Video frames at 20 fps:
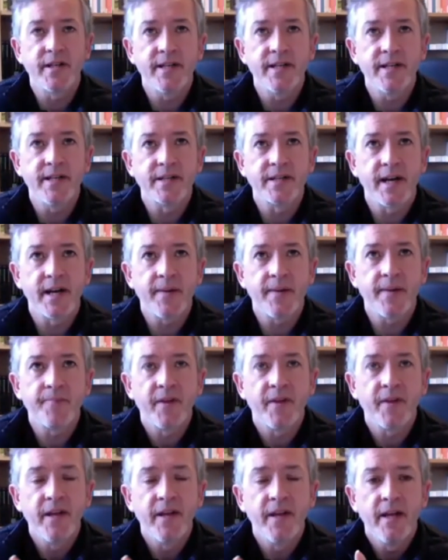is that
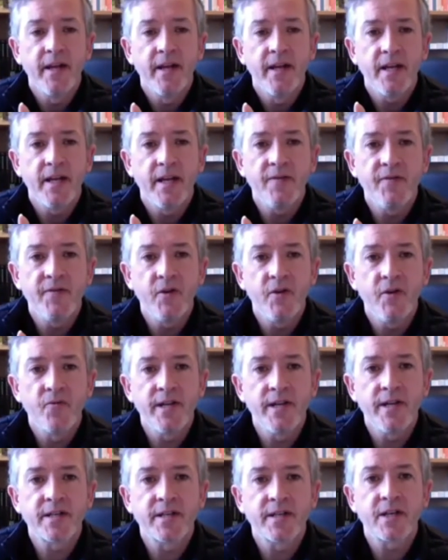if you
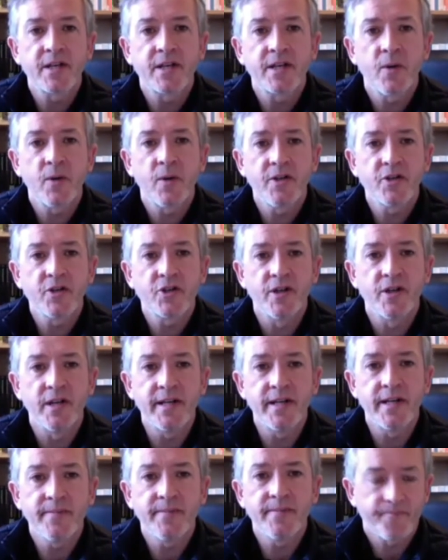read
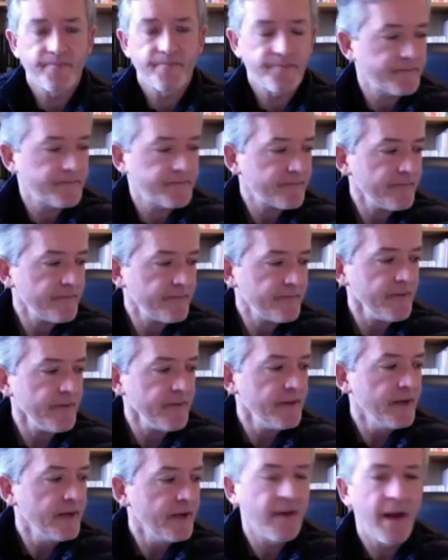sequentially,
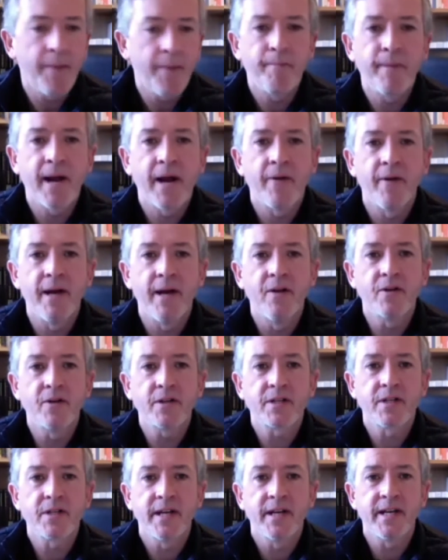that barre
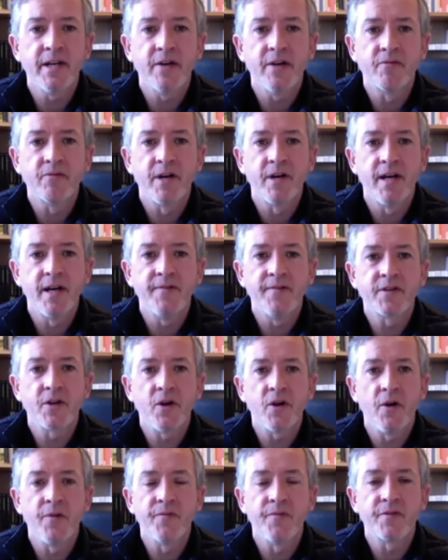looks like it arrives
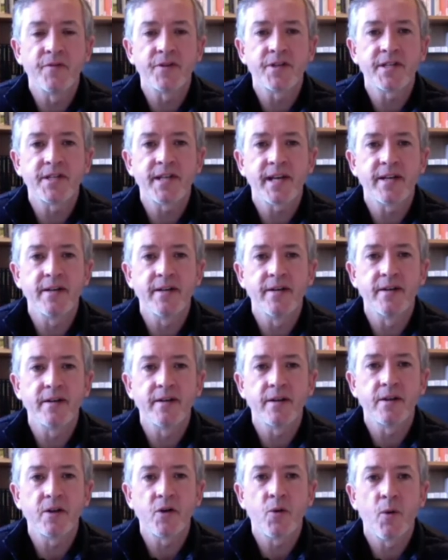on the second
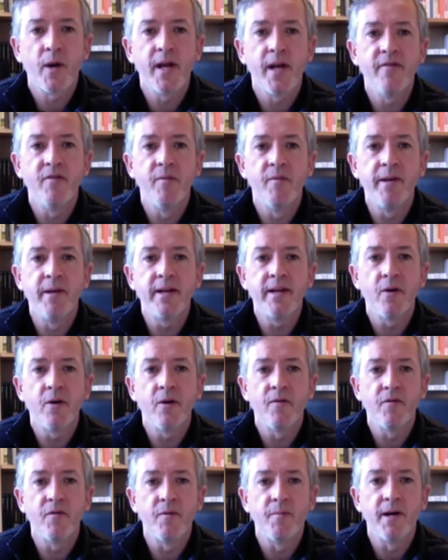quaver beat
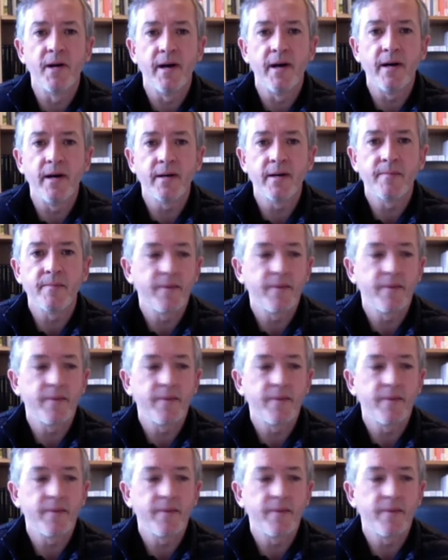of the bar,